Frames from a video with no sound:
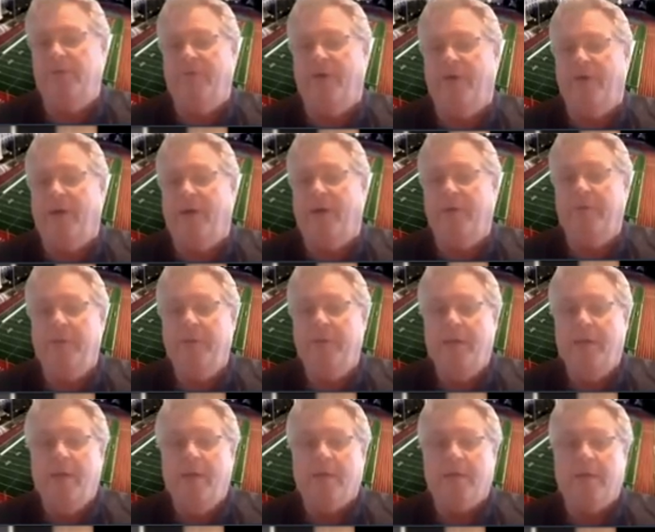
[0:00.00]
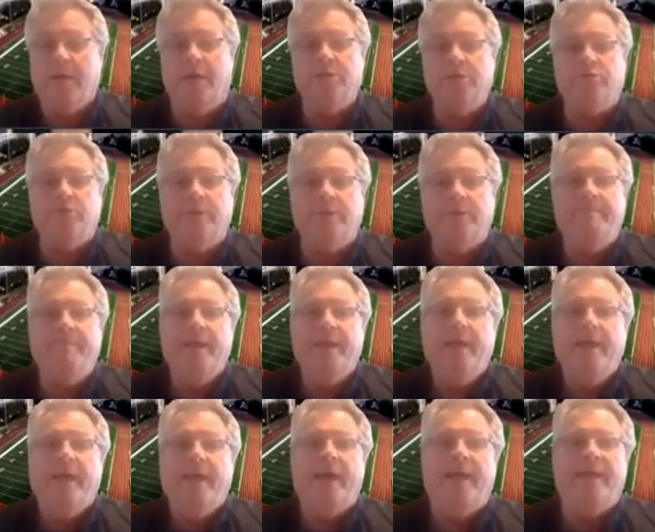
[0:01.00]
of our country.
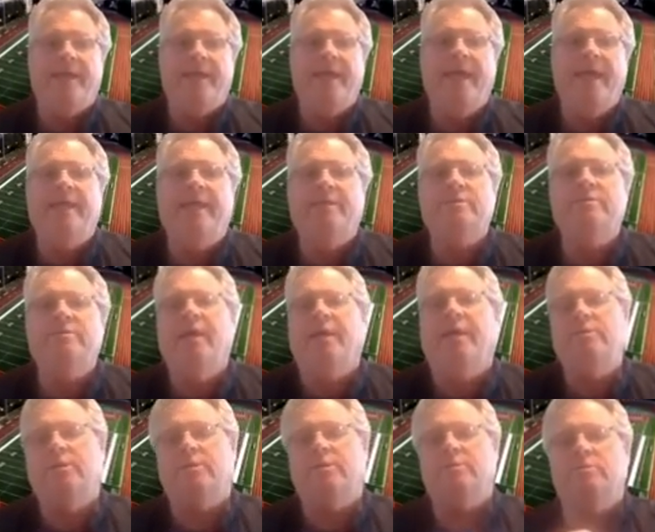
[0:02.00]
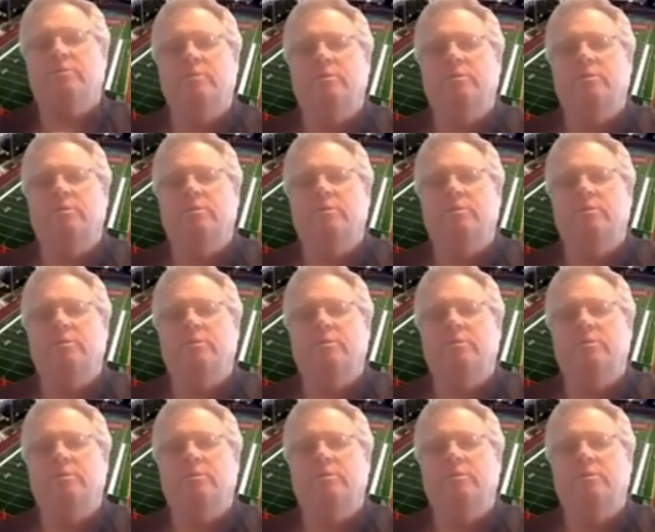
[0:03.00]
And again, it's not just